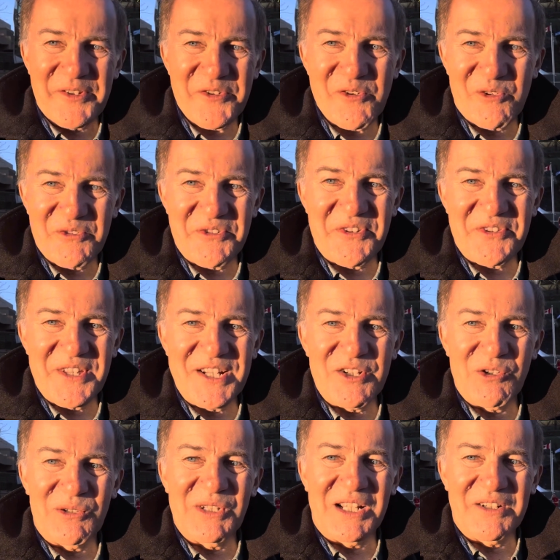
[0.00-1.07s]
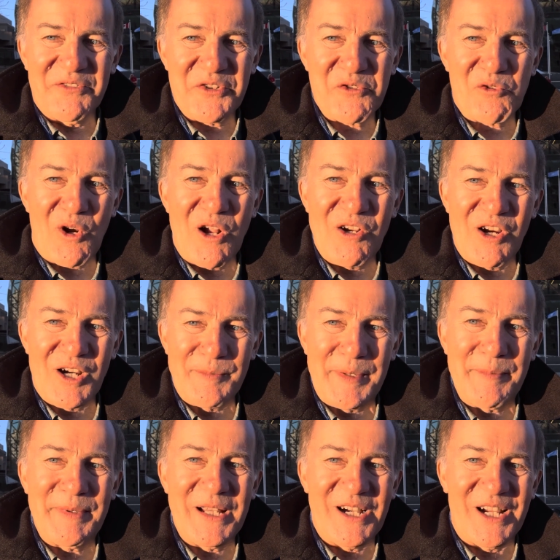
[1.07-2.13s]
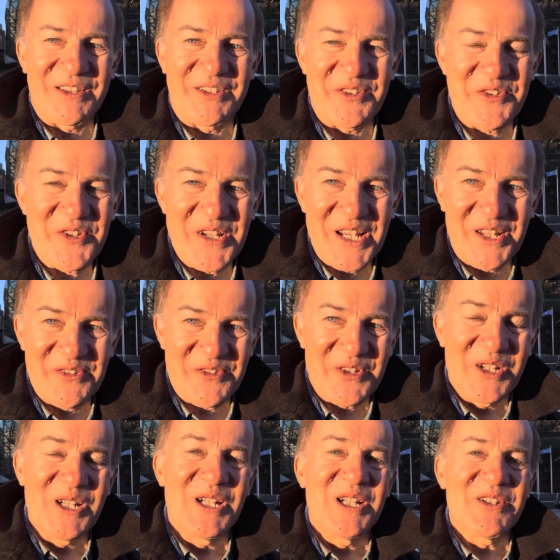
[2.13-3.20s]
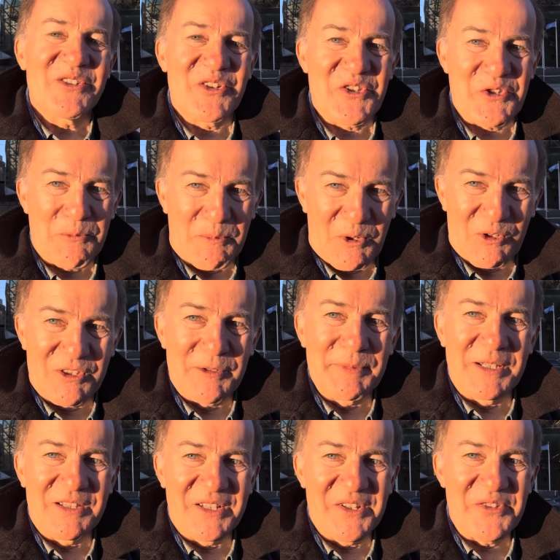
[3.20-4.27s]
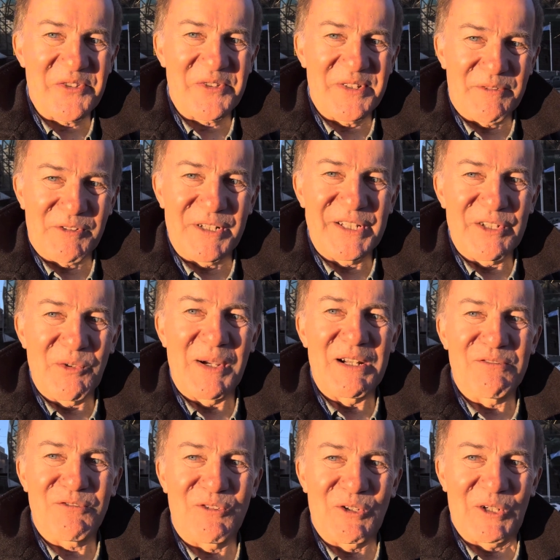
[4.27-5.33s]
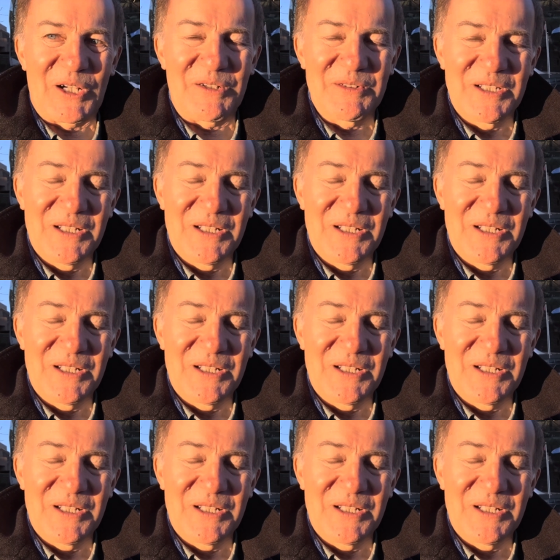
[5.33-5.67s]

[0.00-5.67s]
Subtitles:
sources, they do a lot of strong arming behind the scenes to support them in these different UN fora.